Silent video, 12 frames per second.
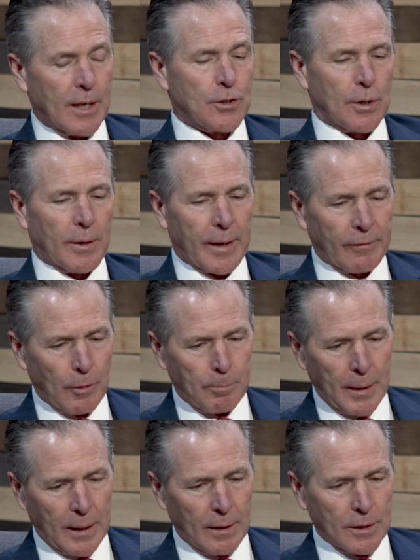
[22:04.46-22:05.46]
they shall never
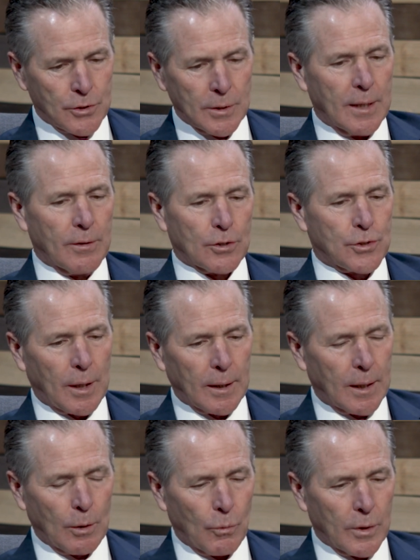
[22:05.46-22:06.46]
perish, neither
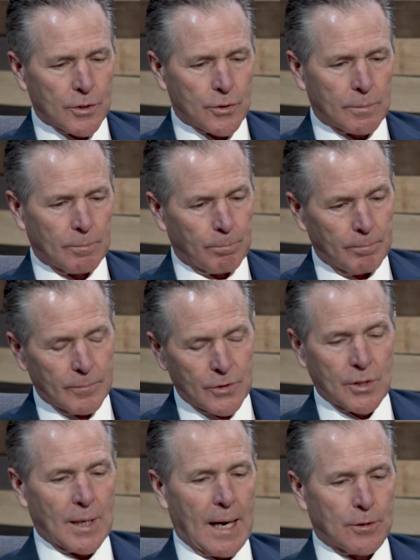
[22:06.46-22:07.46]
shall anyone
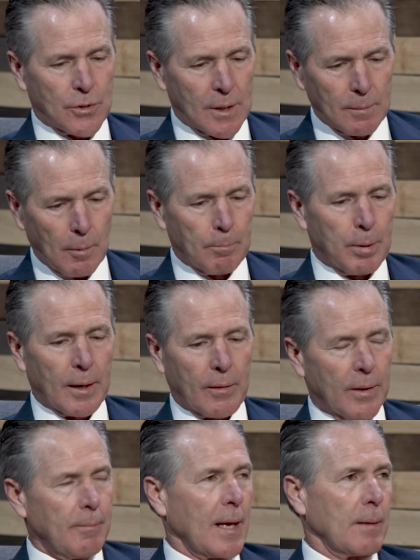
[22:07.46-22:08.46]
snatch them or
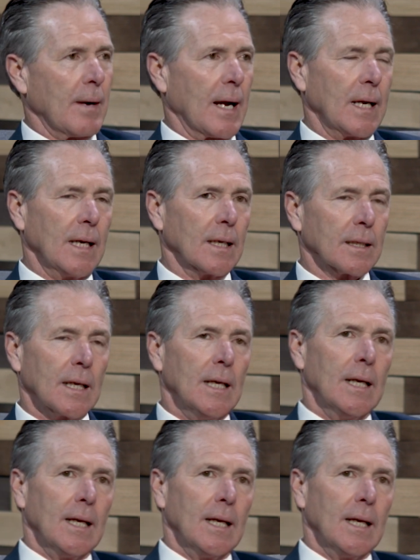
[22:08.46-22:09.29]
pluck them out of my hand.